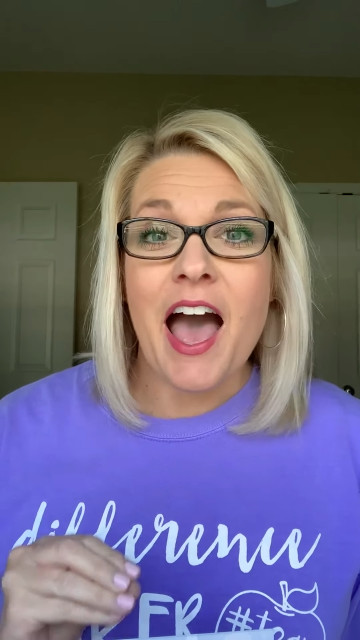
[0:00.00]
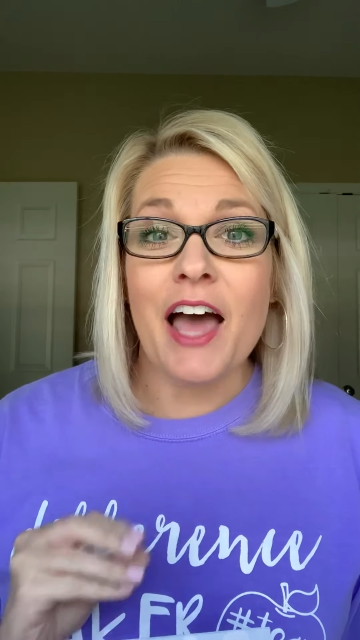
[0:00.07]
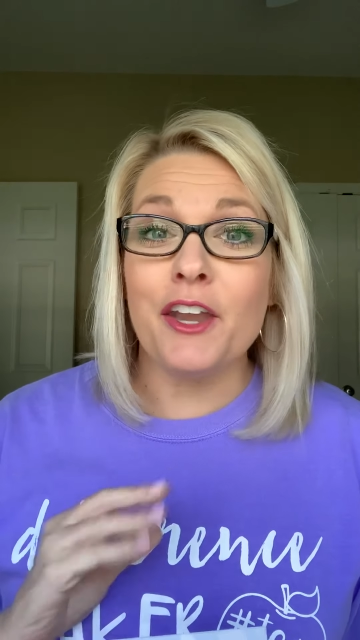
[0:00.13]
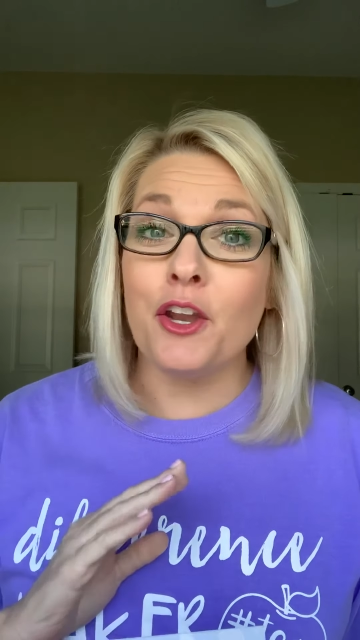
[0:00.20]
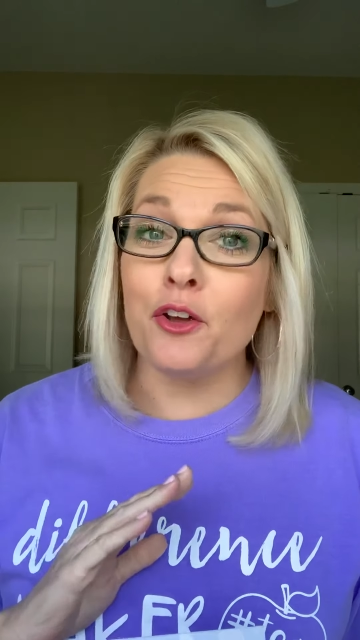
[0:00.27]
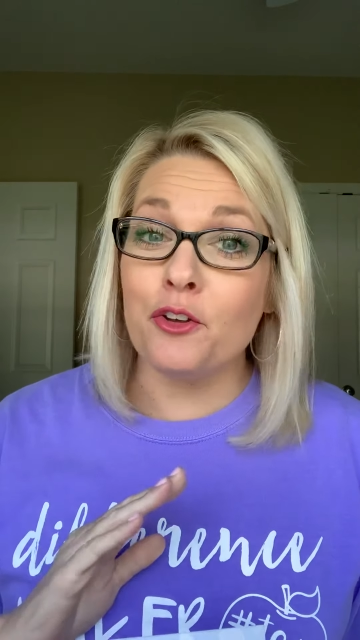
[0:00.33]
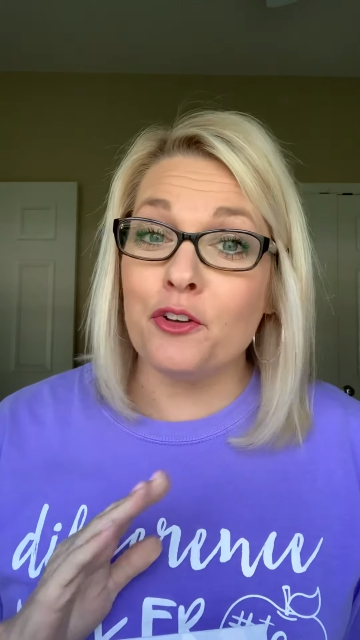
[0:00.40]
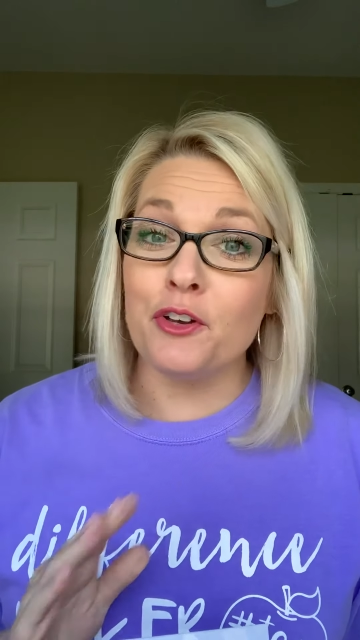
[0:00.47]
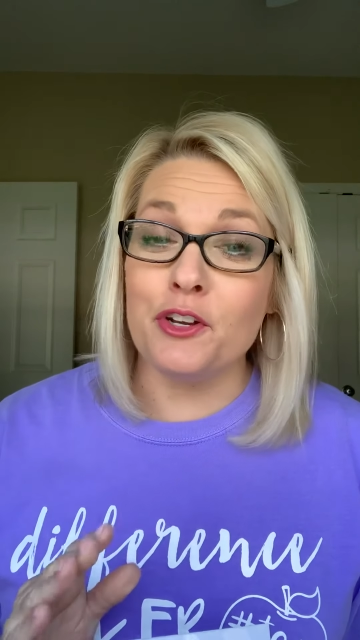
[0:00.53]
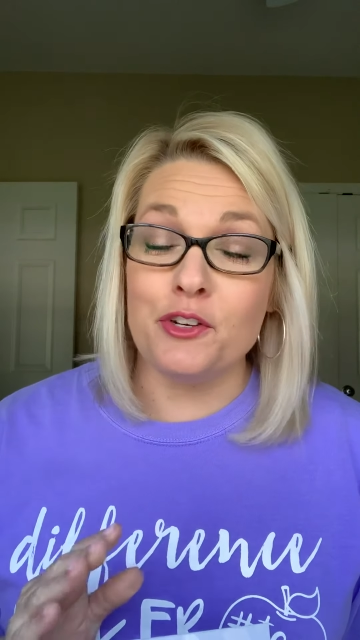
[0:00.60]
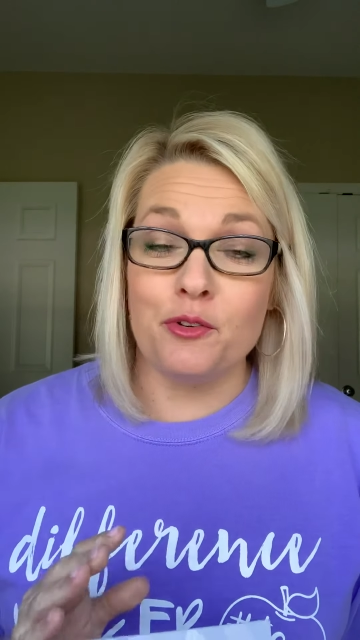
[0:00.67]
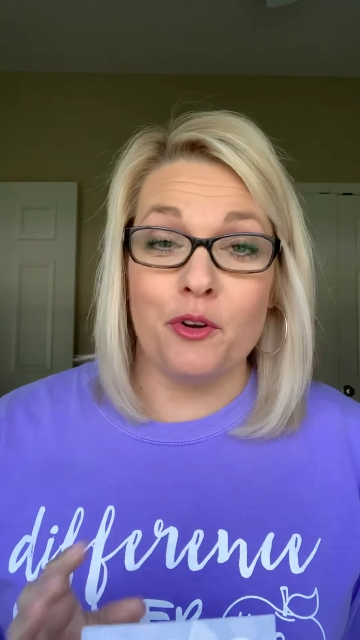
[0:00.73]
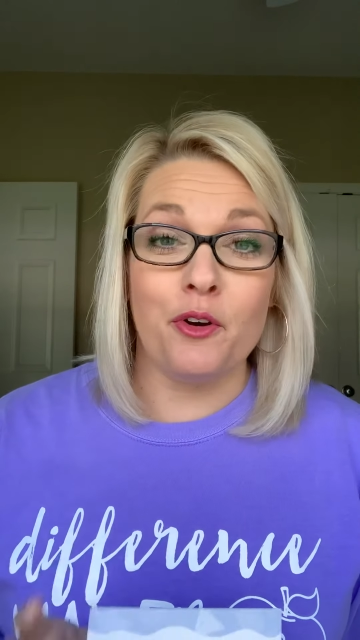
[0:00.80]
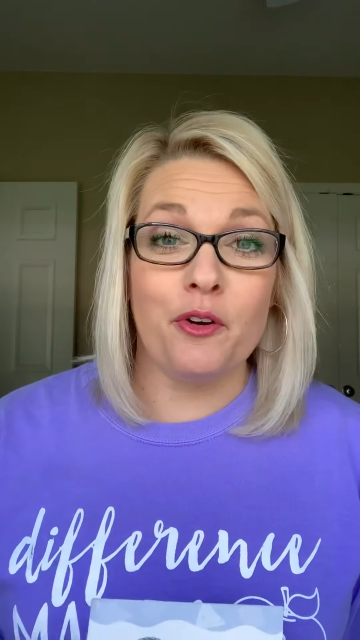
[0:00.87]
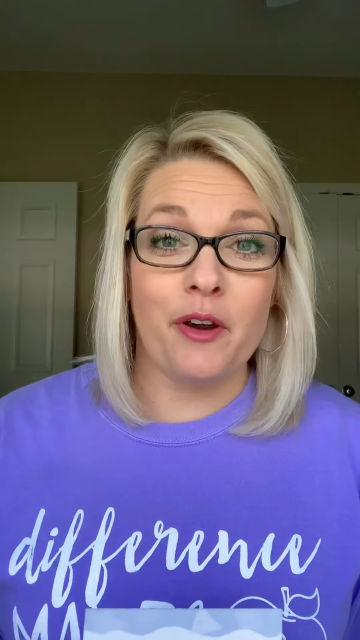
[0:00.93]
I know you're going to
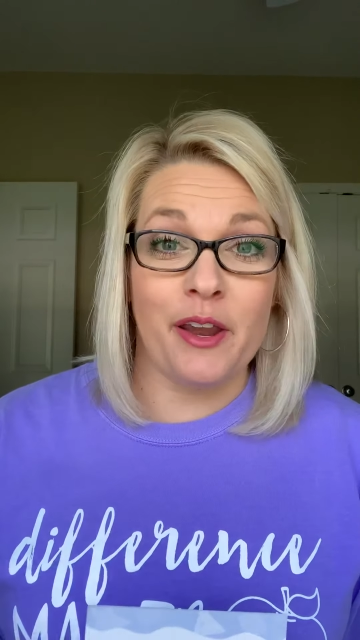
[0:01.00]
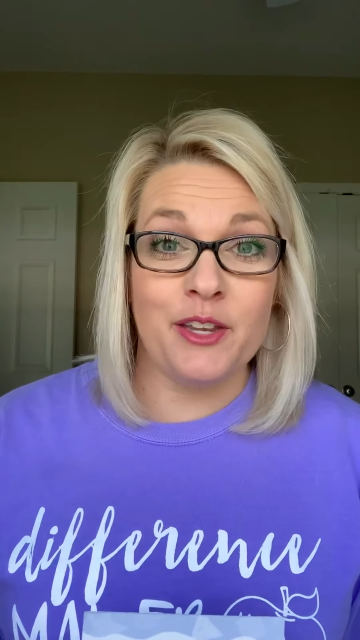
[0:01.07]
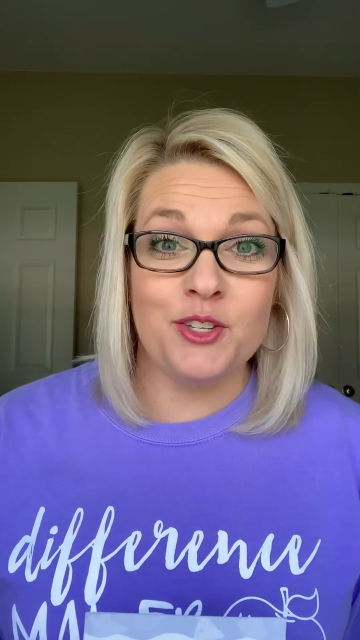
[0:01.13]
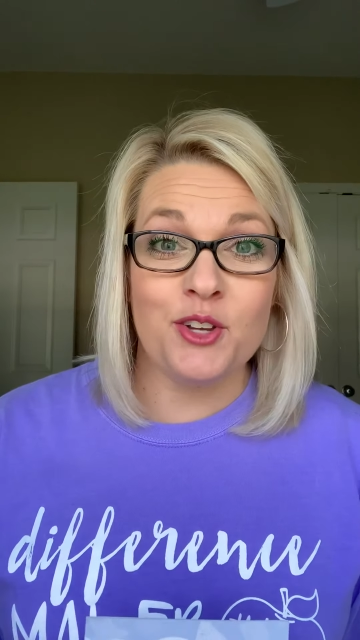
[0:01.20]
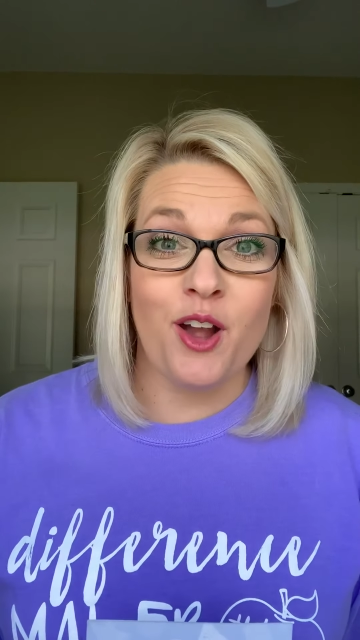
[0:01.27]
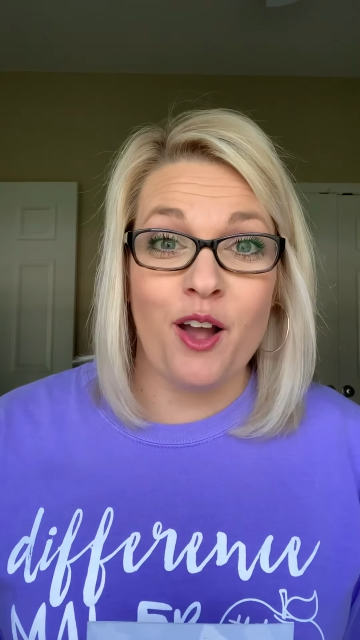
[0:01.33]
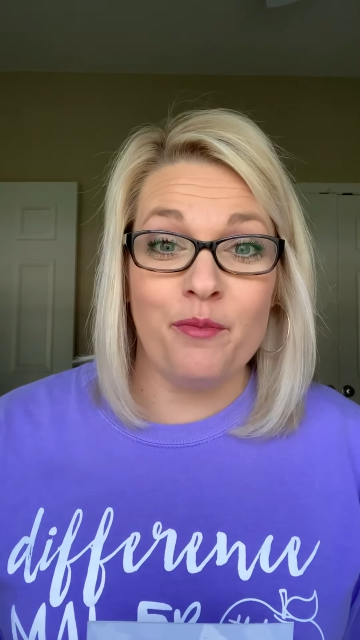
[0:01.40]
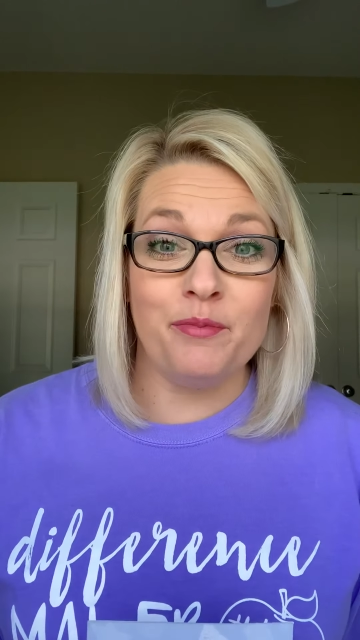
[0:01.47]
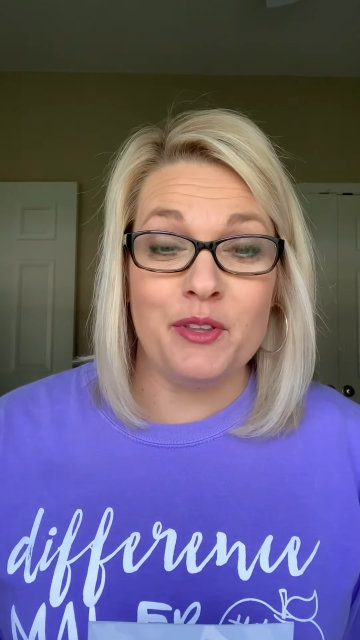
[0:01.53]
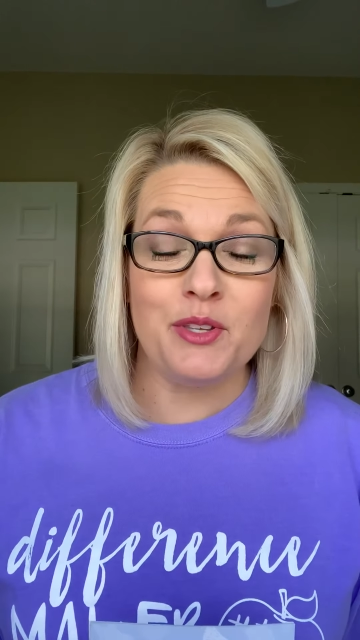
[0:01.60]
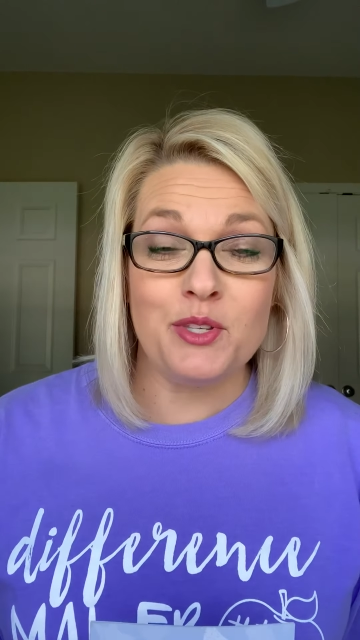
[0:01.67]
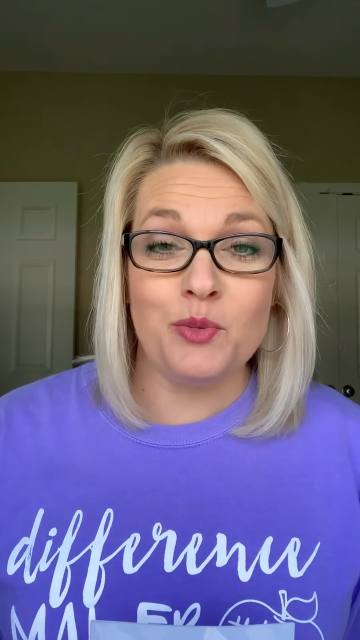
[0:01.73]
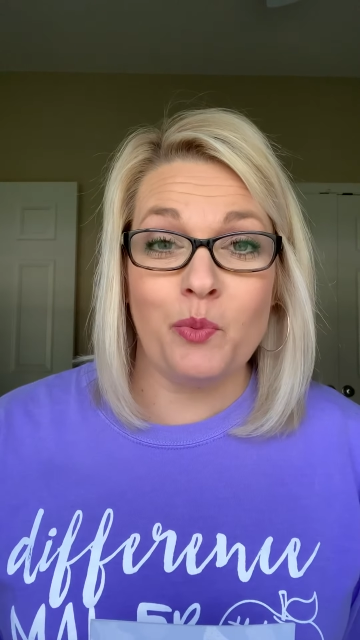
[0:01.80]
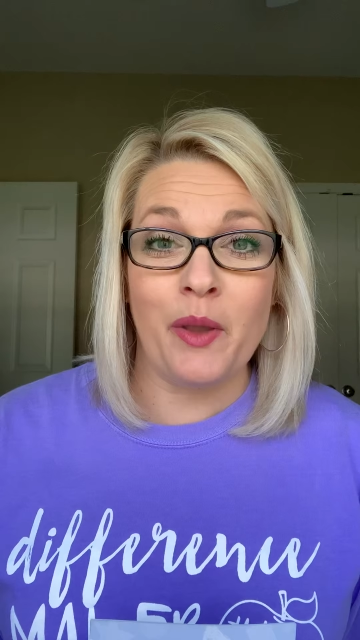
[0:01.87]
do a great job this